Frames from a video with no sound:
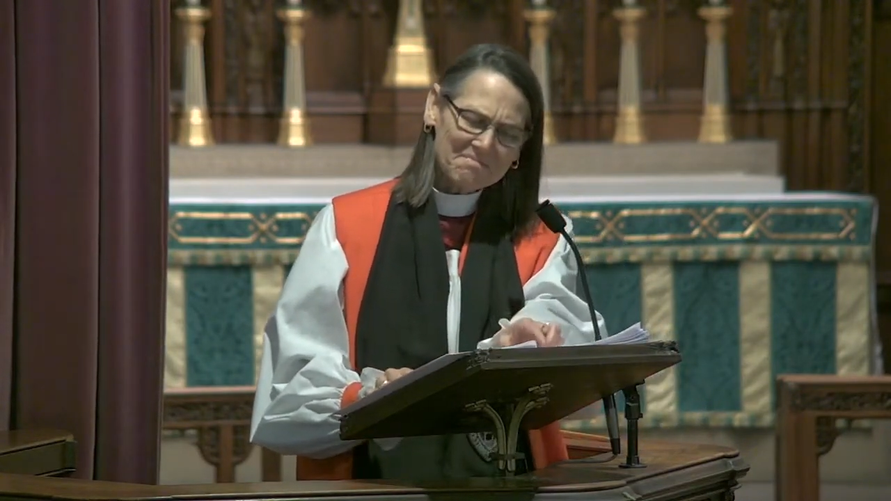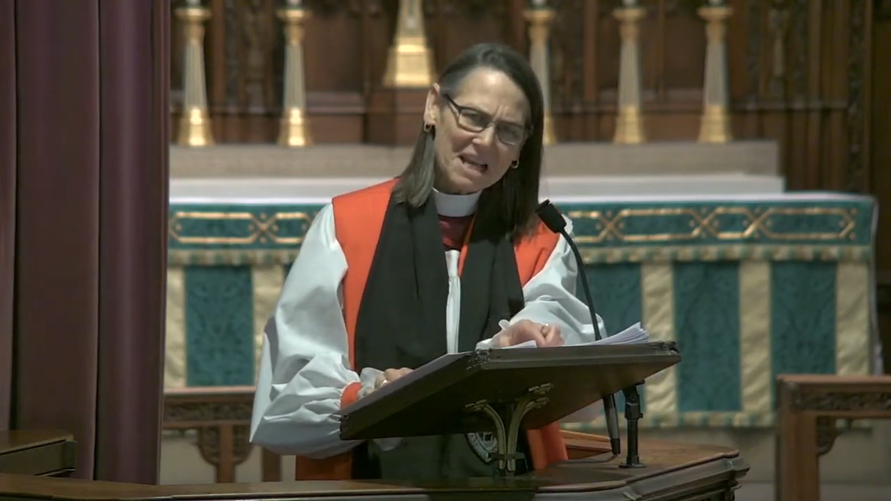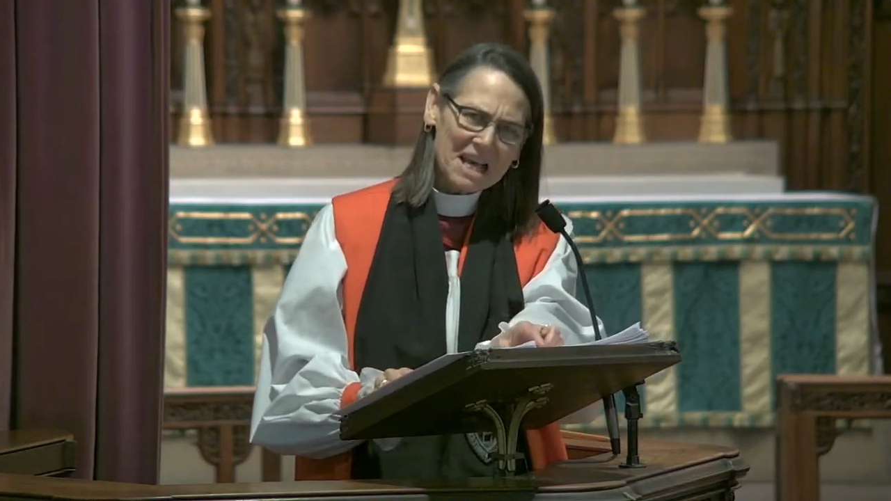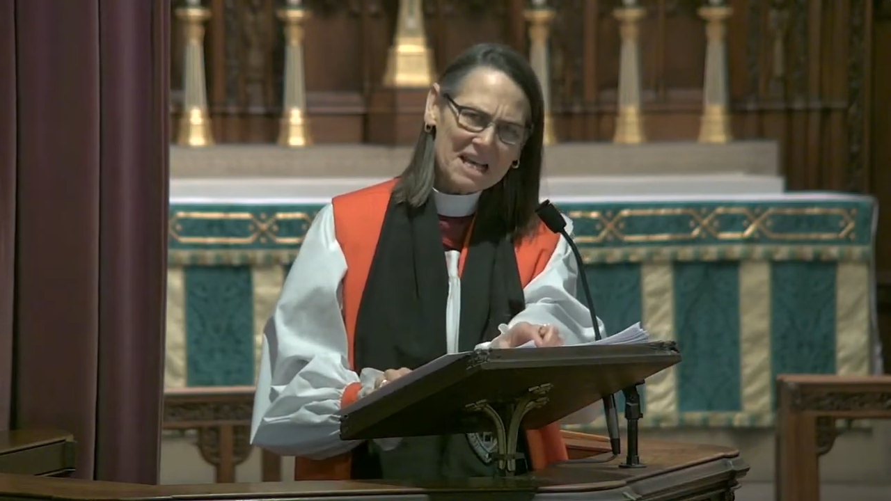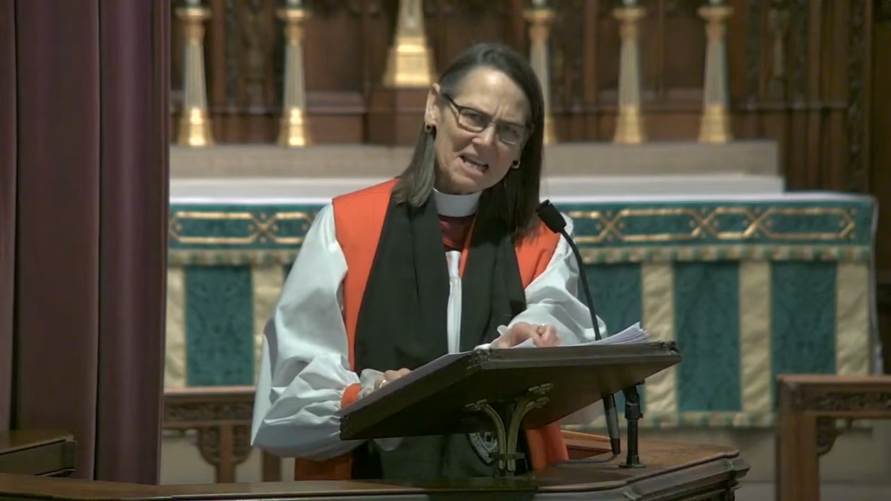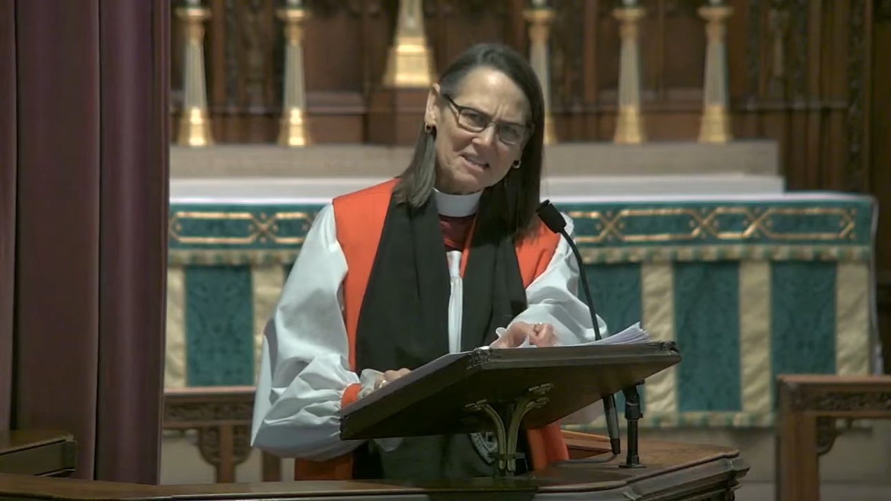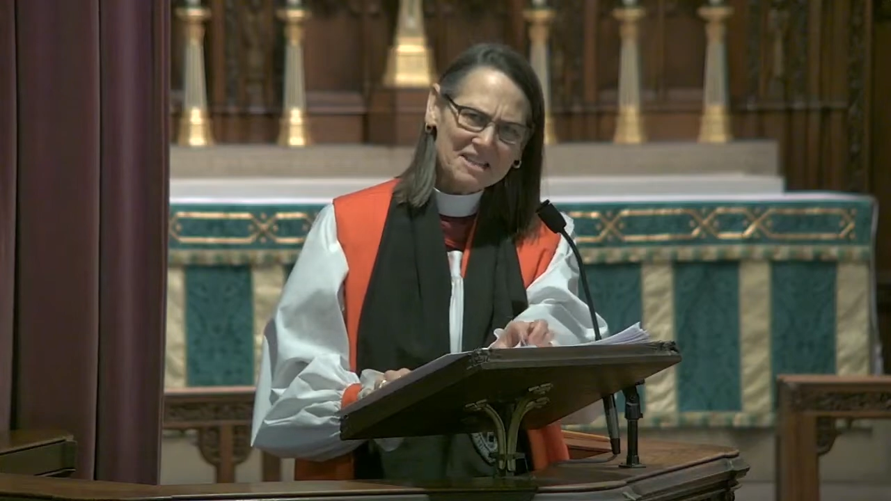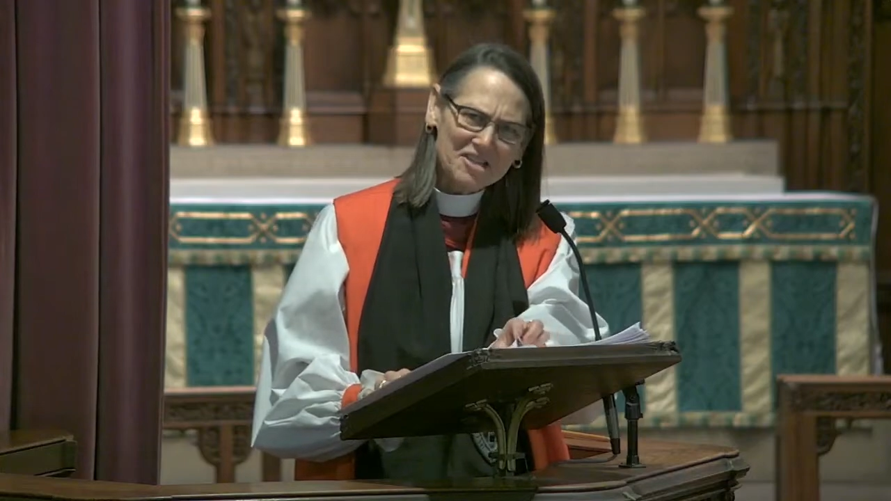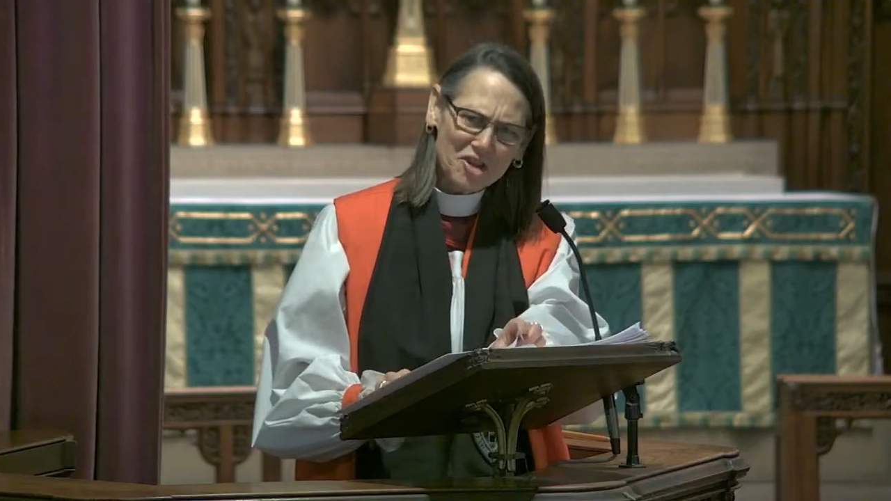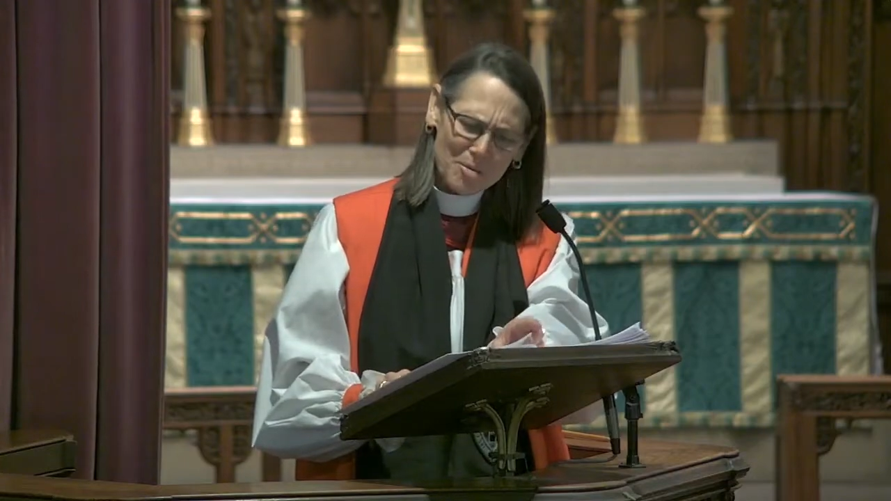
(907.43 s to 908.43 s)
as
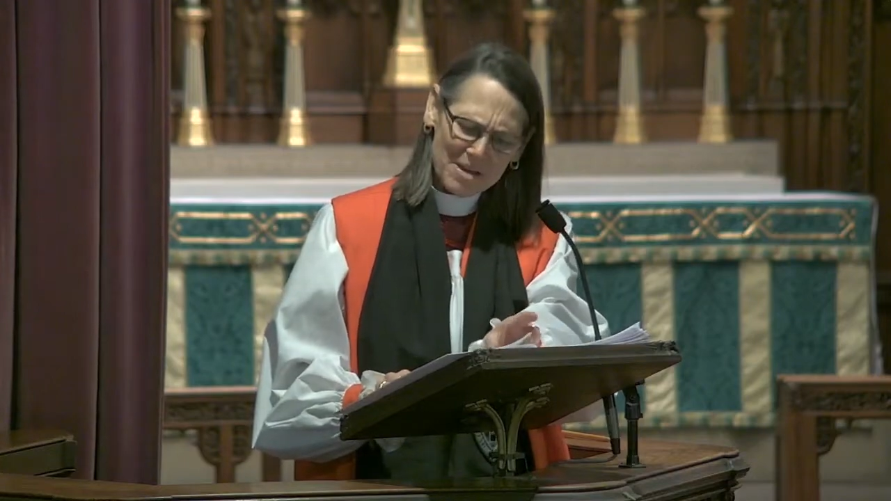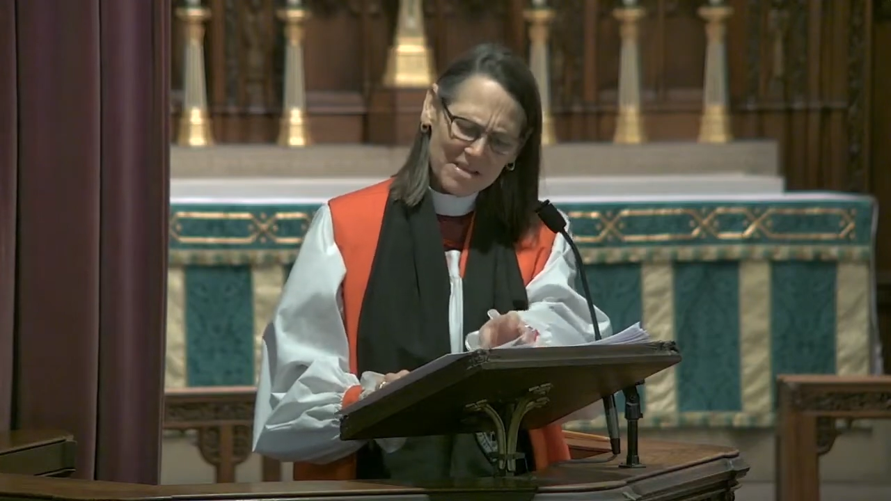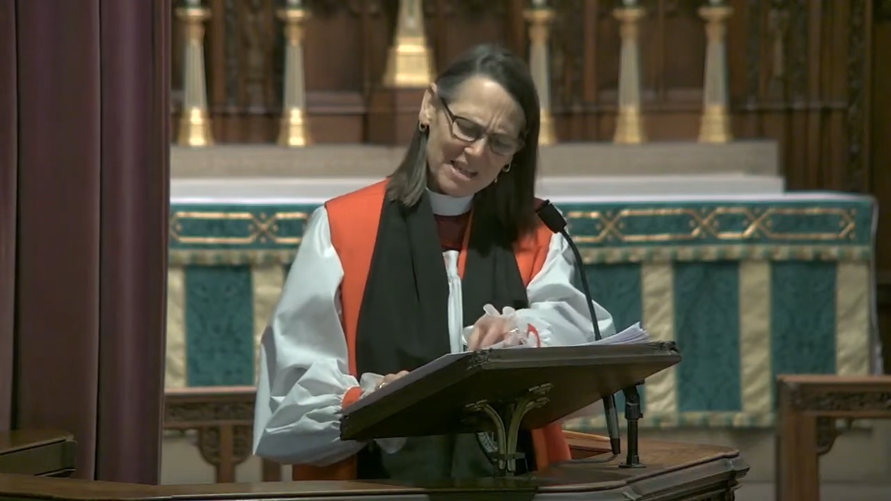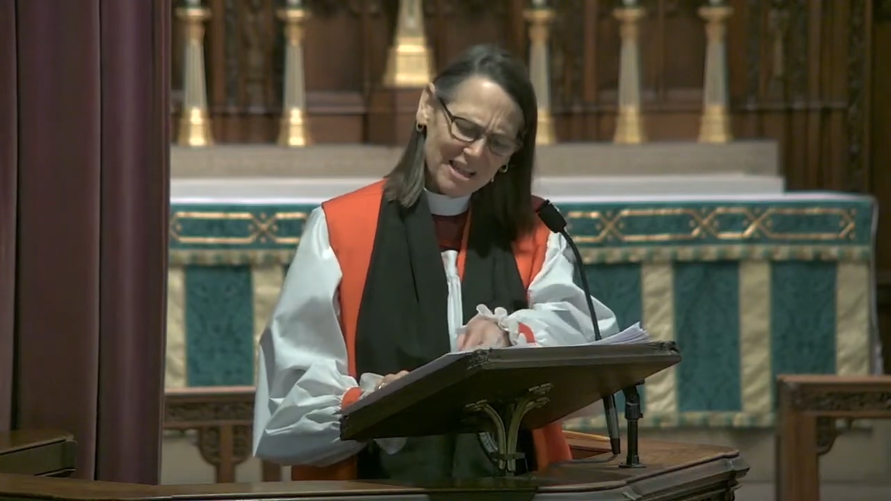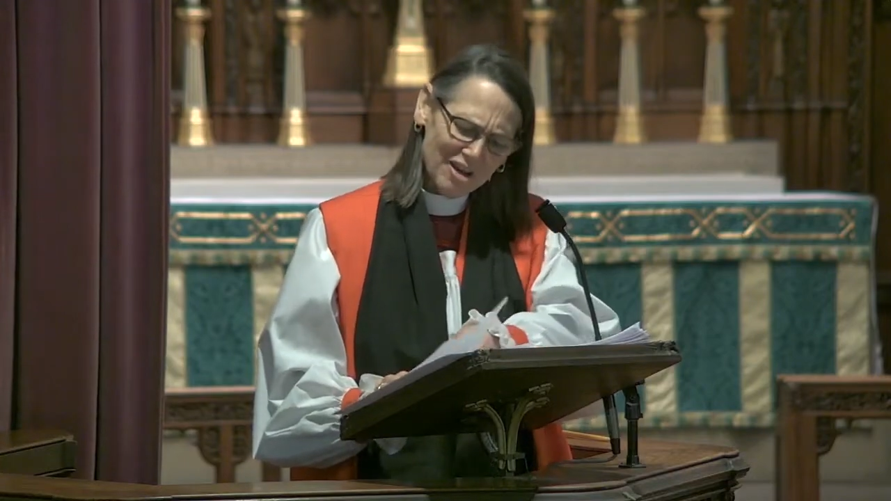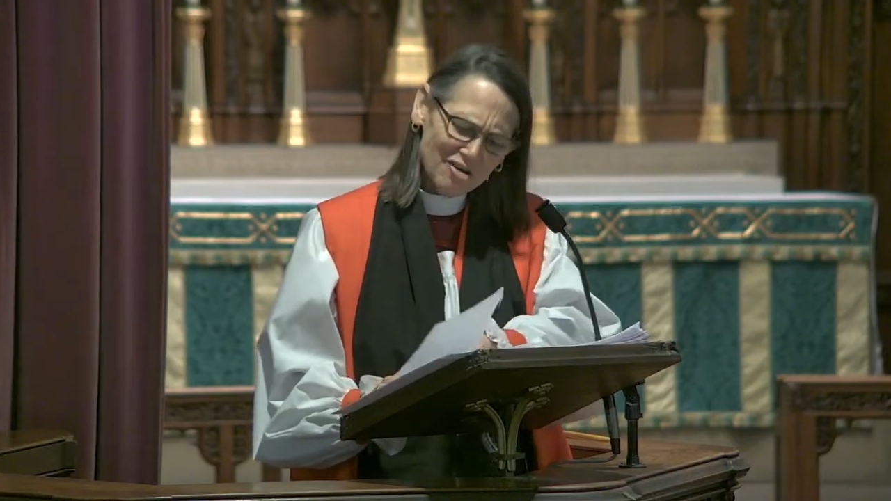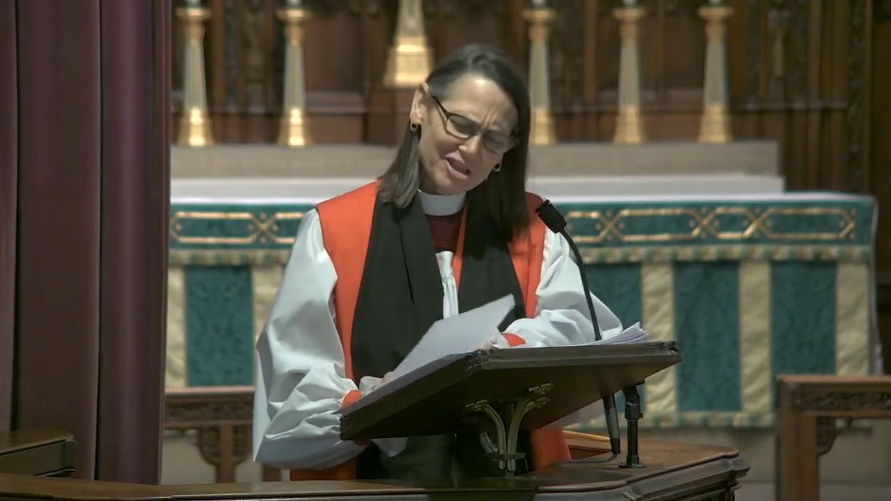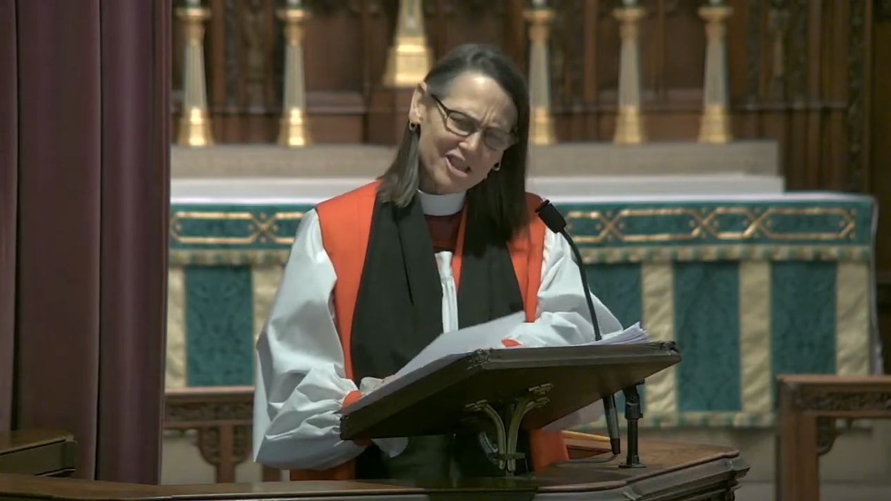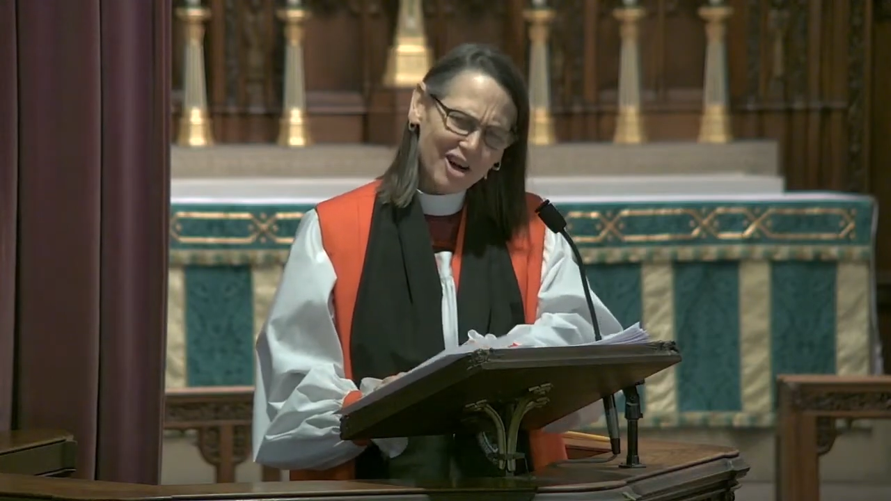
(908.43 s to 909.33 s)
the German theologian